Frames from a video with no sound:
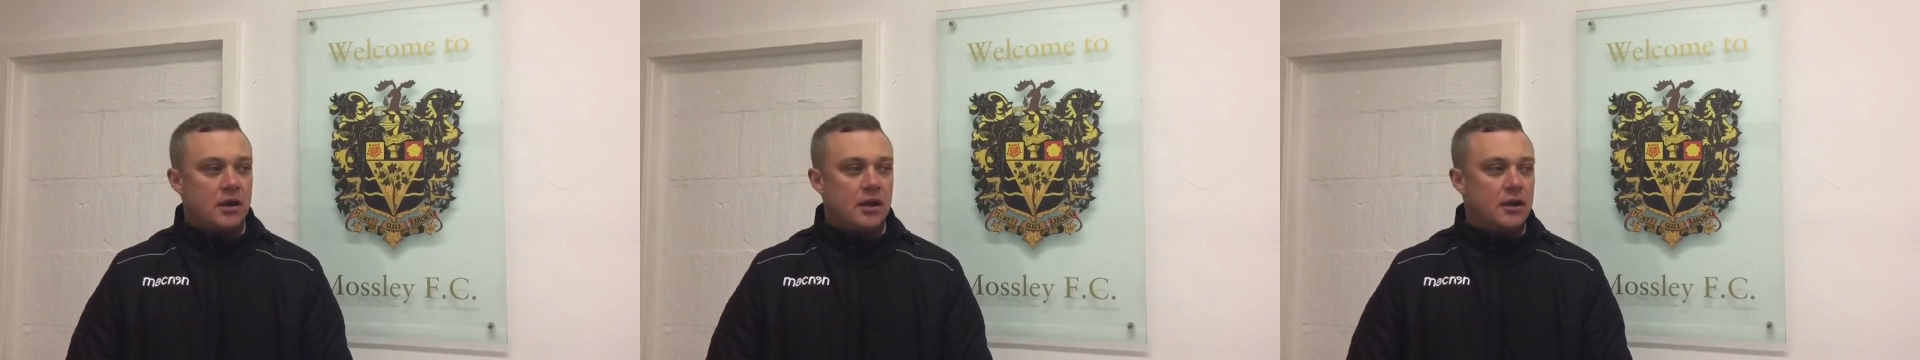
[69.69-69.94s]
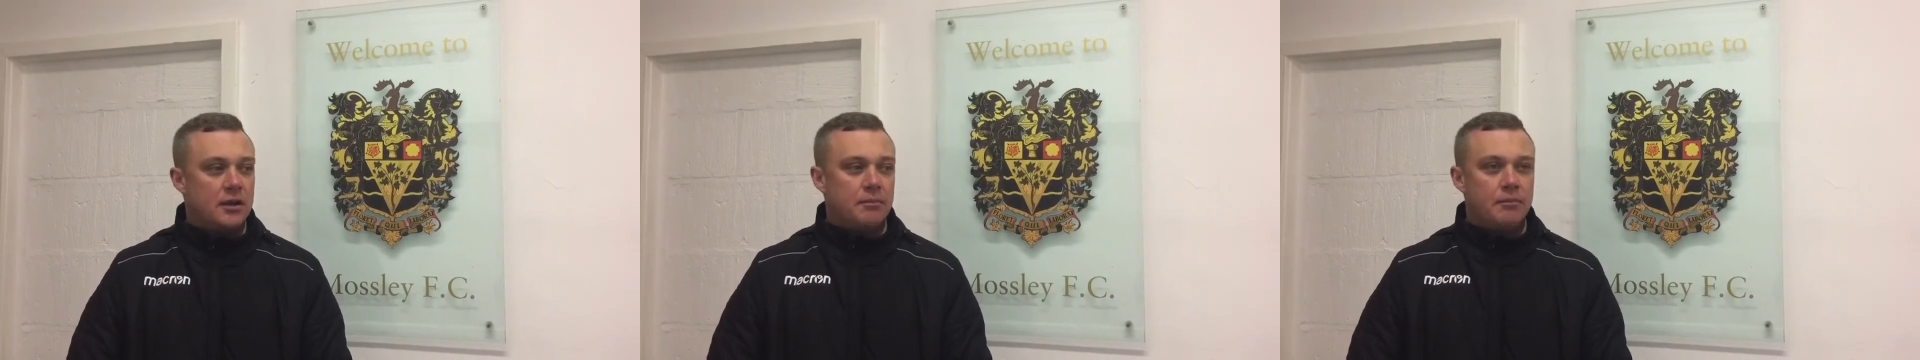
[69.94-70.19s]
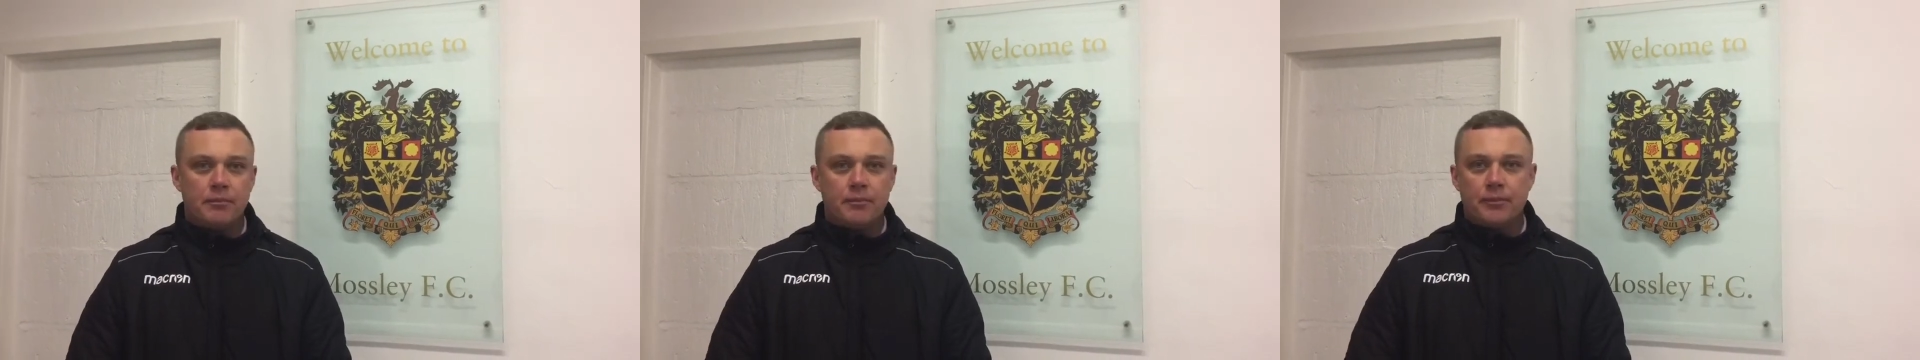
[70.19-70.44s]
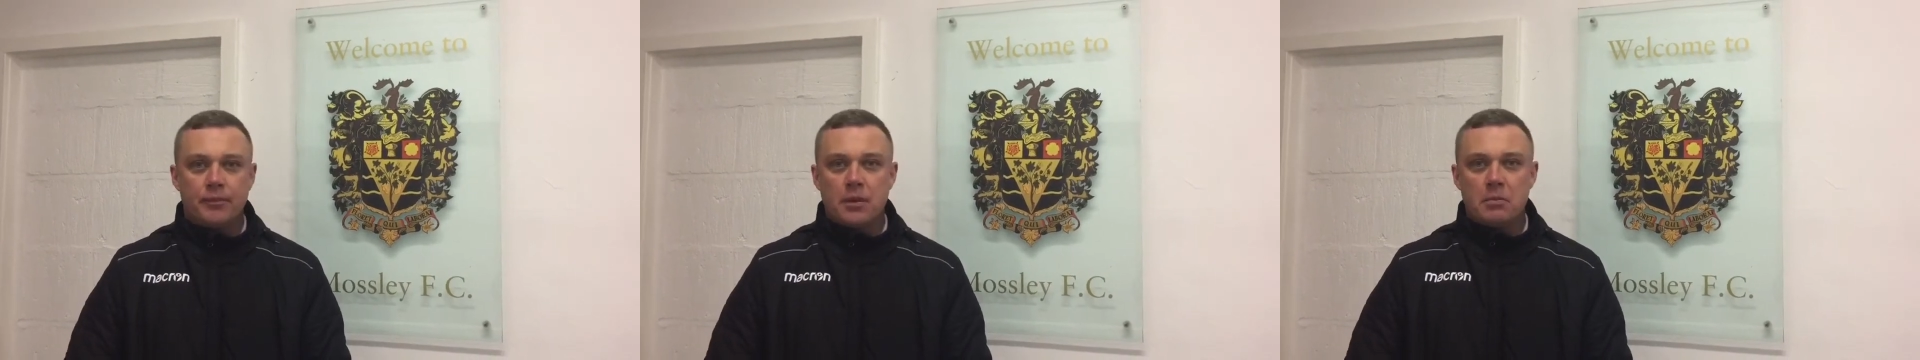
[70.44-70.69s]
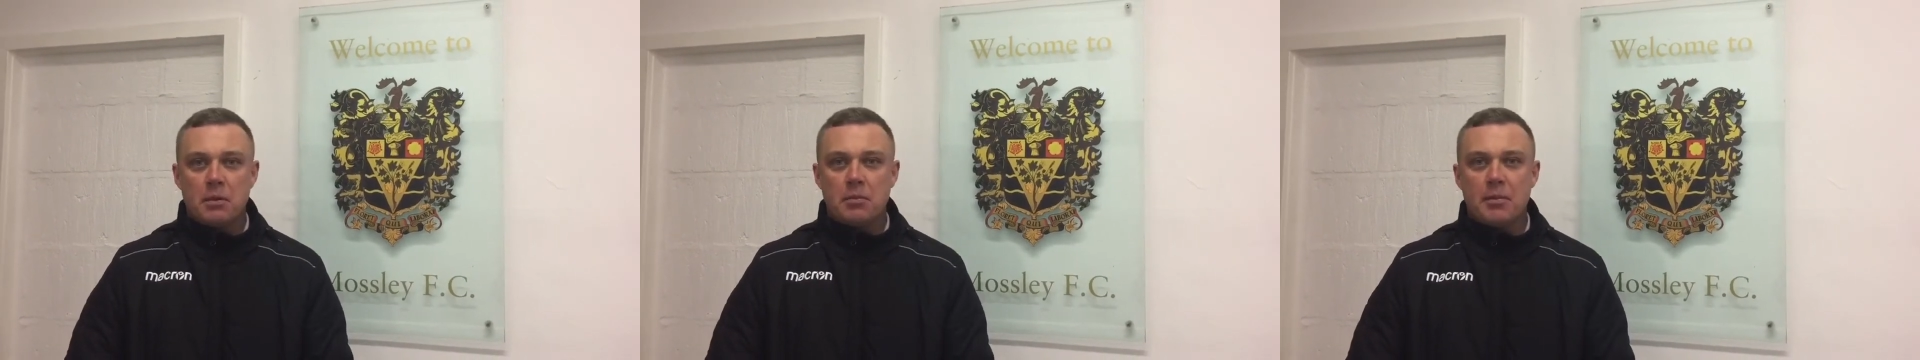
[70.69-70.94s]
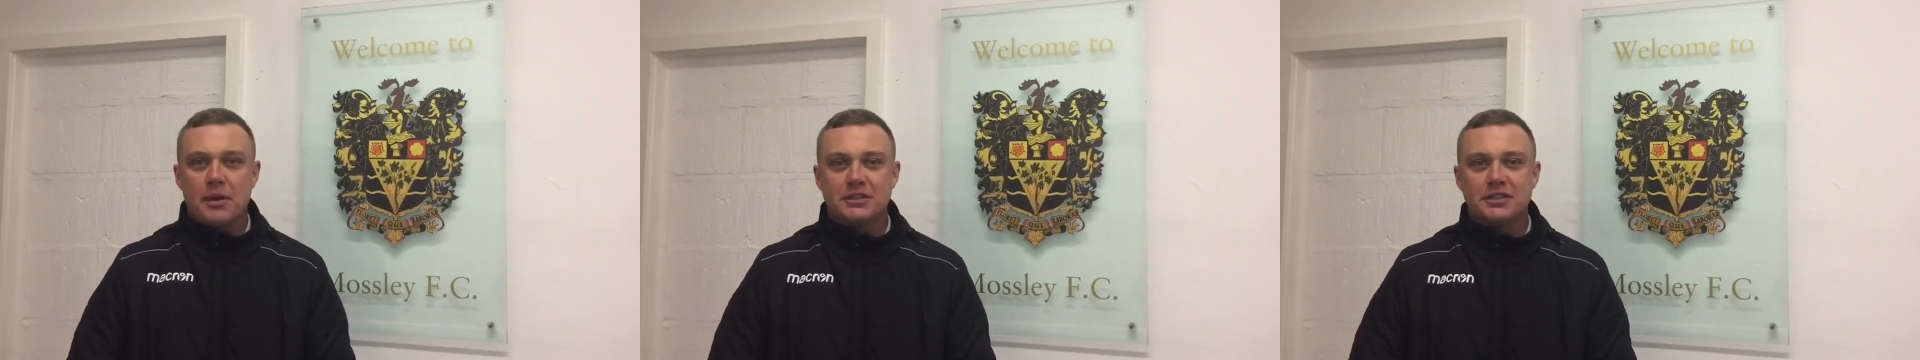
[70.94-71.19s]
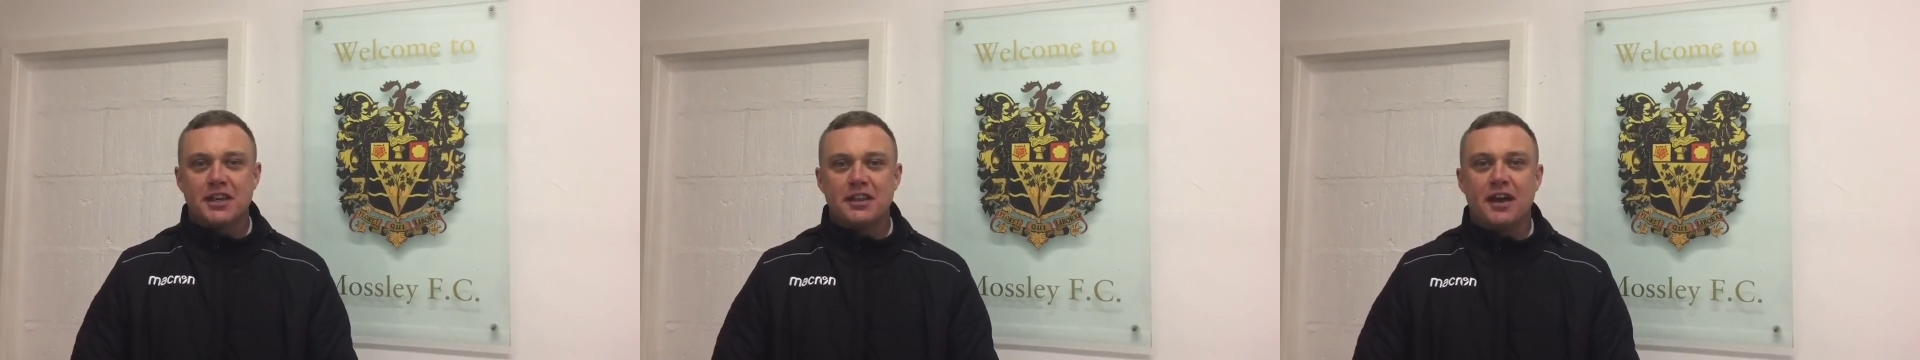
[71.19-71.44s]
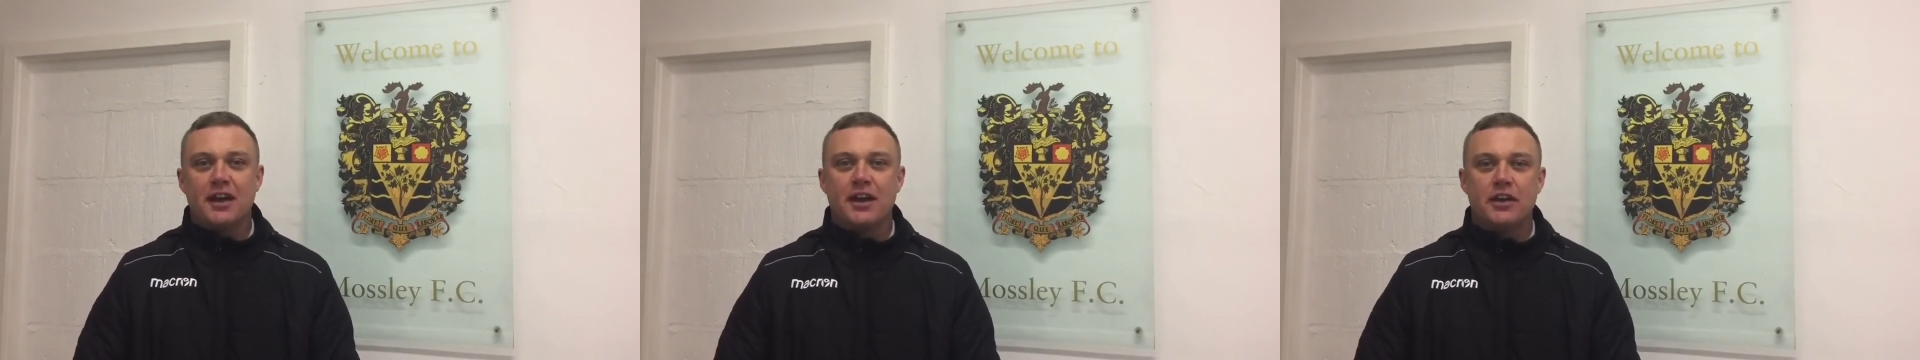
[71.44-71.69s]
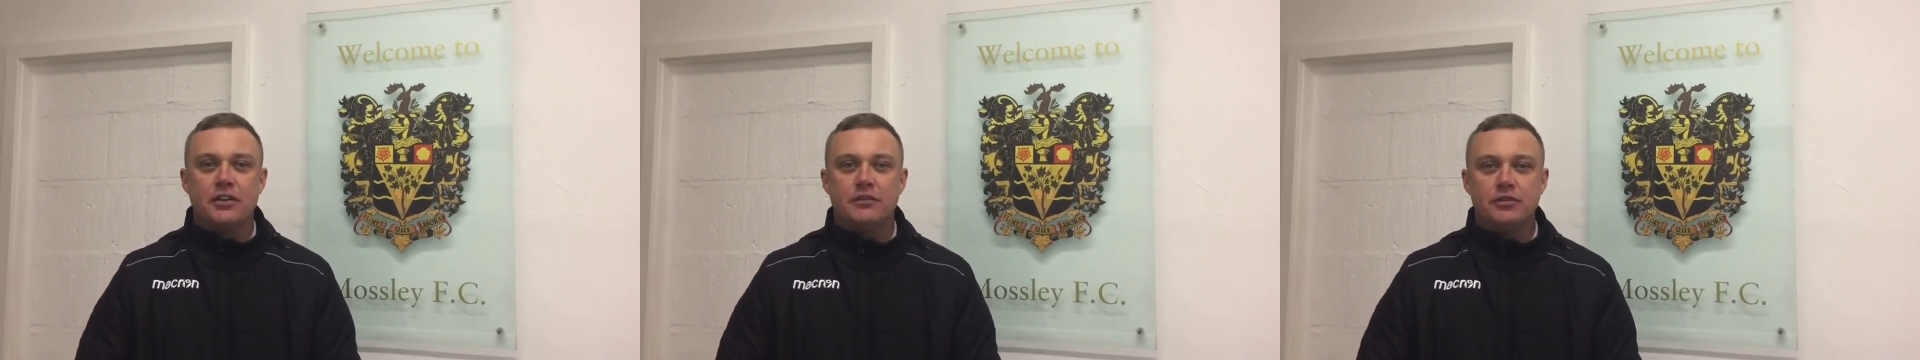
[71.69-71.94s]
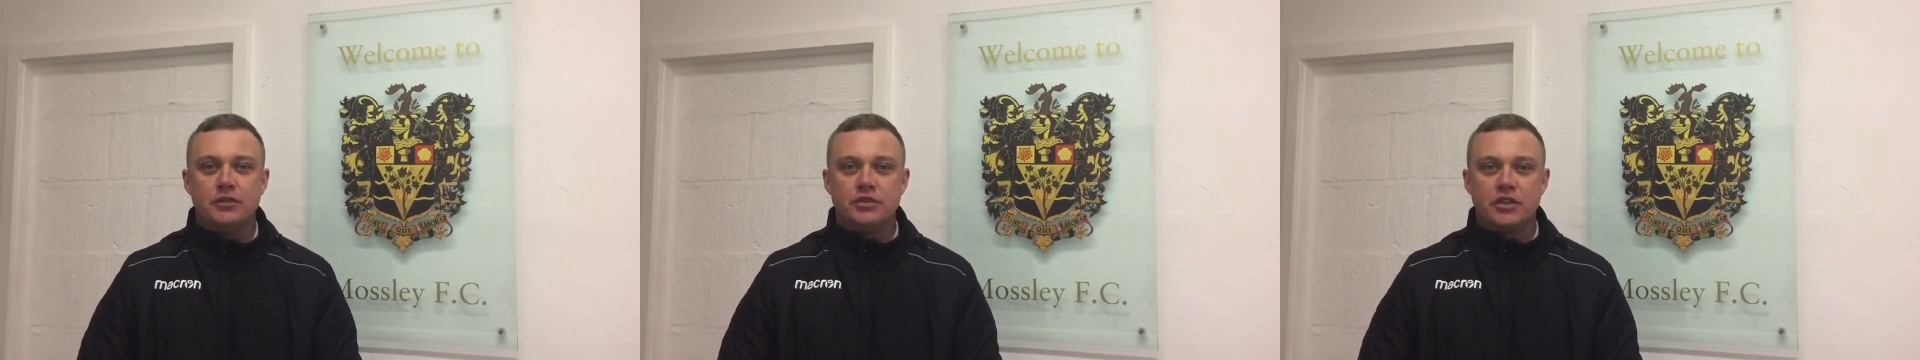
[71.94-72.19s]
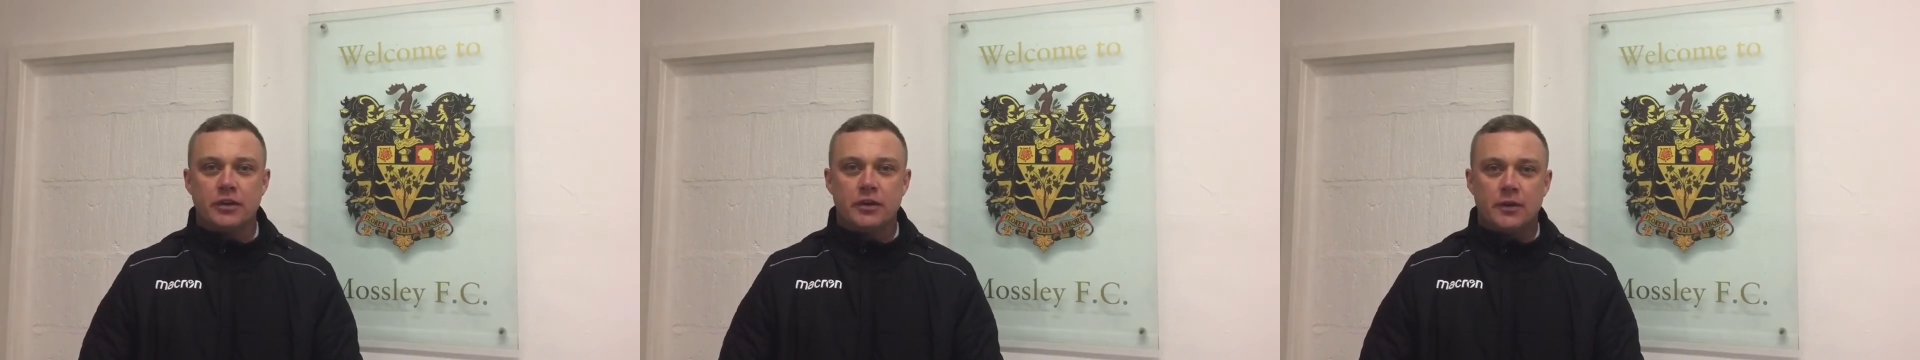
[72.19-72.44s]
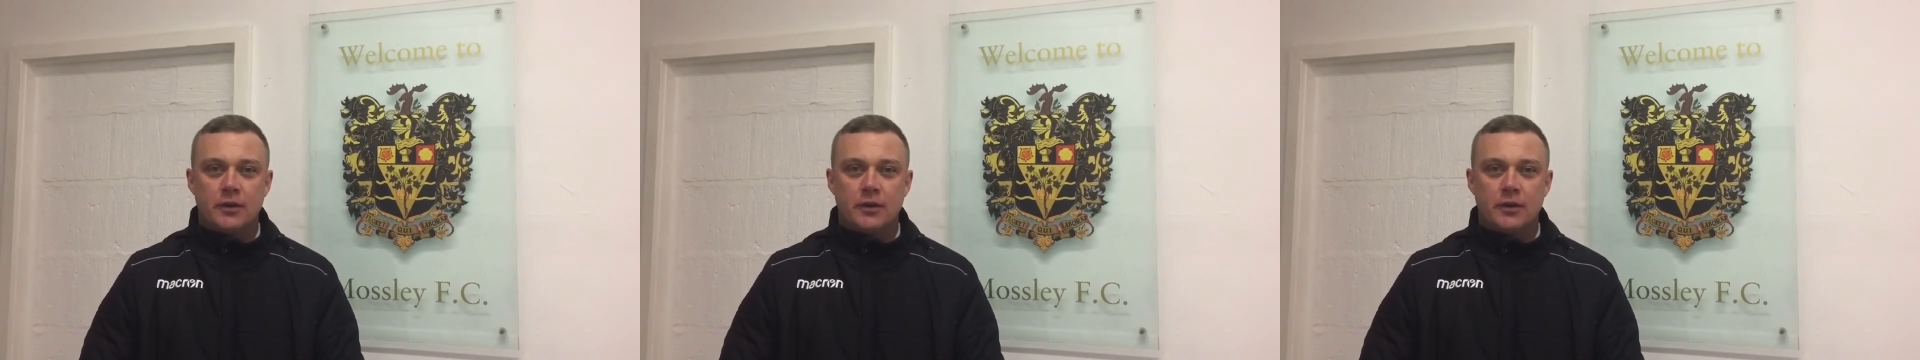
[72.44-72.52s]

prepared to say that again in the future.